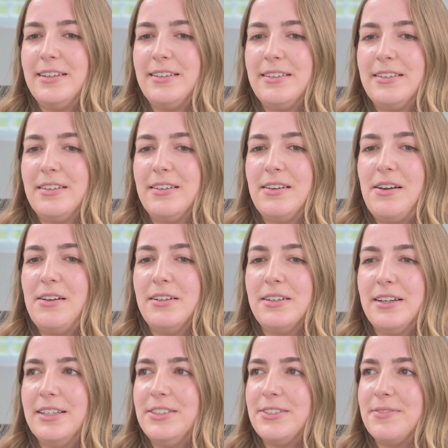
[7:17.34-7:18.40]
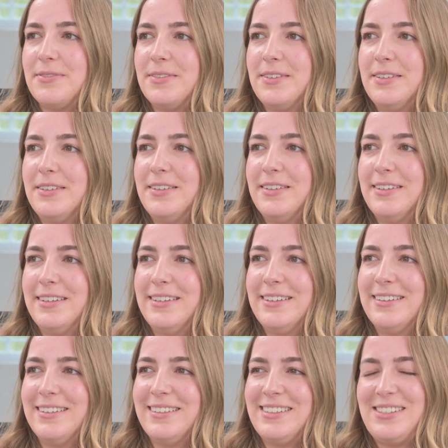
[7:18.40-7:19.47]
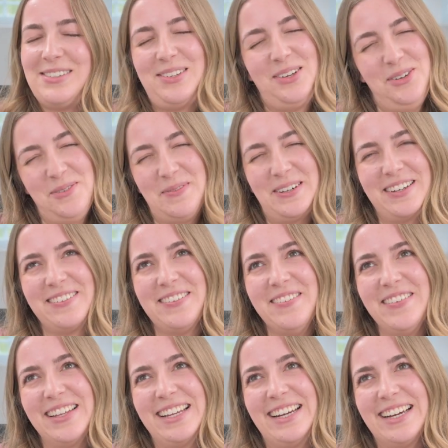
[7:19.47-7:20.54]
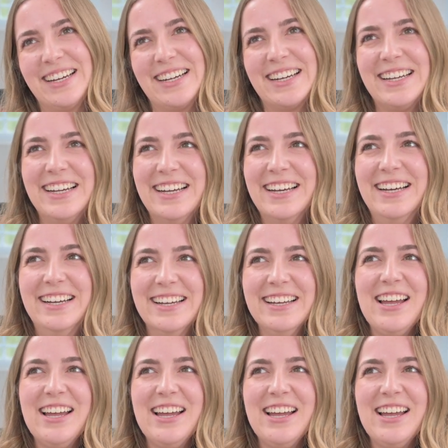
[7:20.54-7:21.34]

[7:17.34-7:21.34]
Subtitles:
So, and Marissa's so familiar with that. Familiar.